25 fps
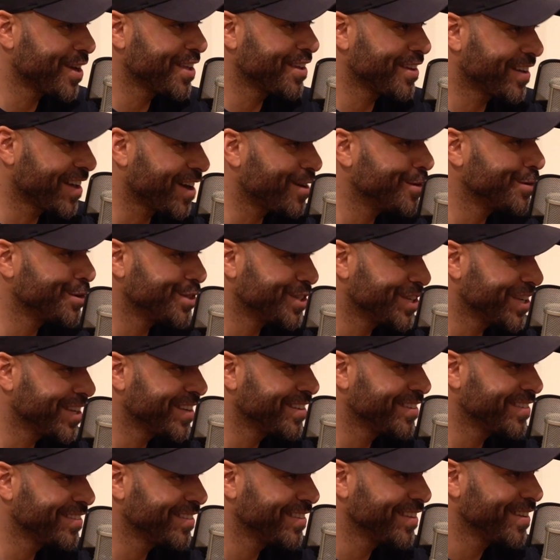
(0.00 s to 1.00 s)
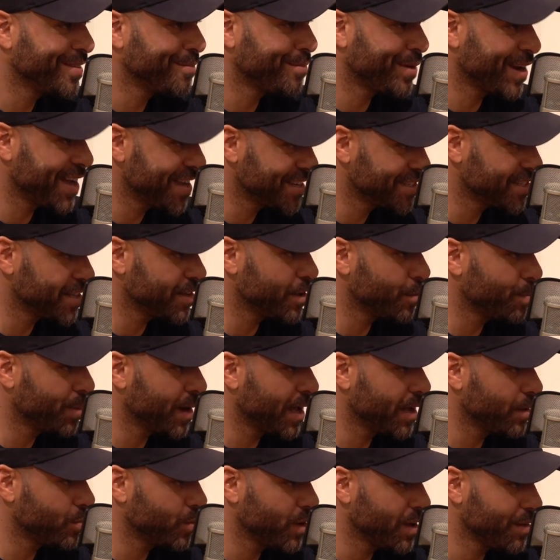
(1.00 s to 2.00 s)
you're coaching players that you
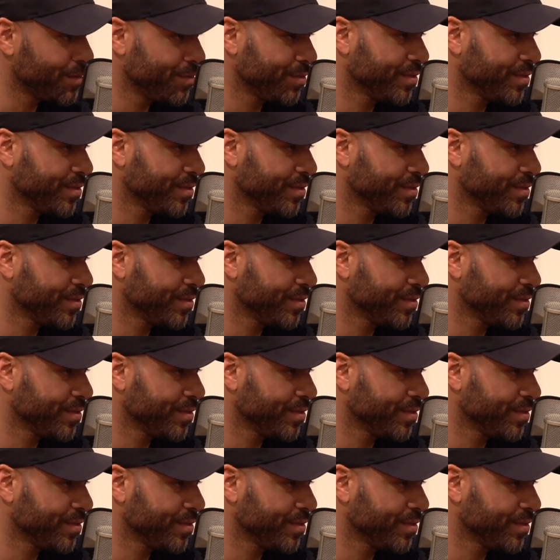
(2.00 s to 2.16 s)
played with.